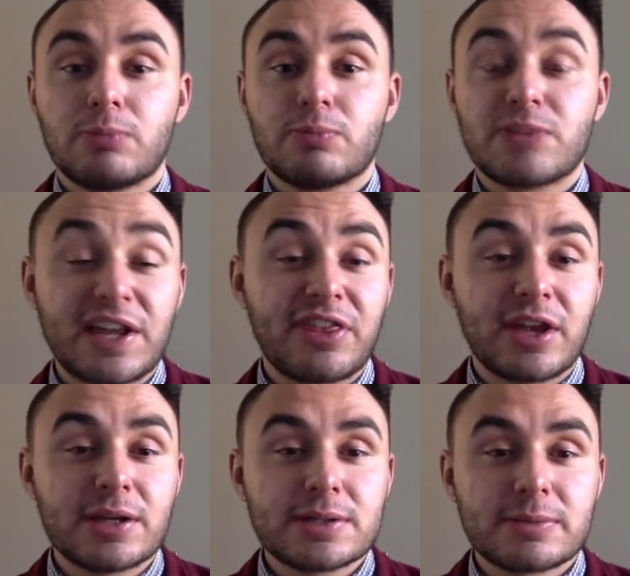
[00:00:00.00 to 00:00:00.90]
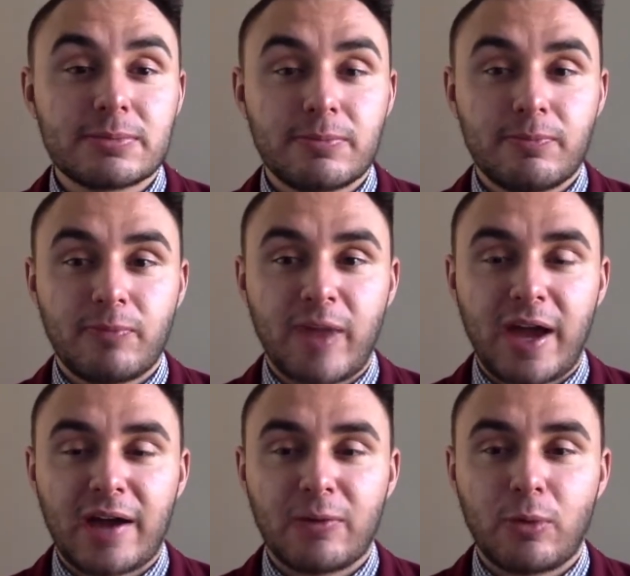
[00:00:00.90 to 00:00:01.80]
say things
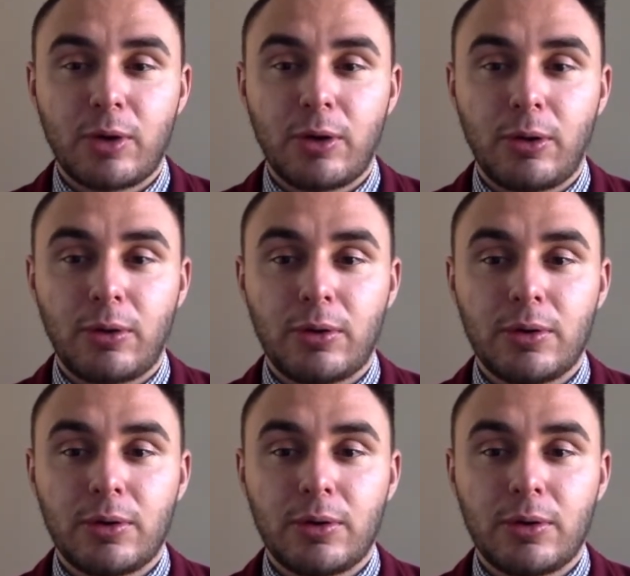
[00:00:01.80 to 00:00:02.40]
that will